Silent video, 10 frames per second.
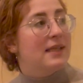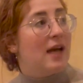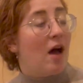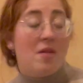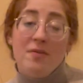
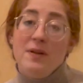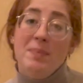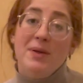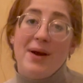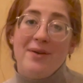other
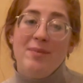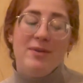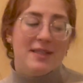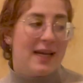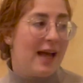Philippa Gregory
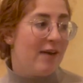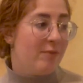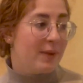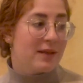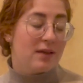books that I
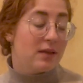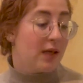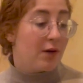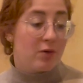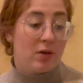have, but
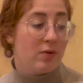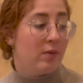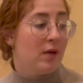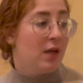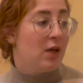I don't know.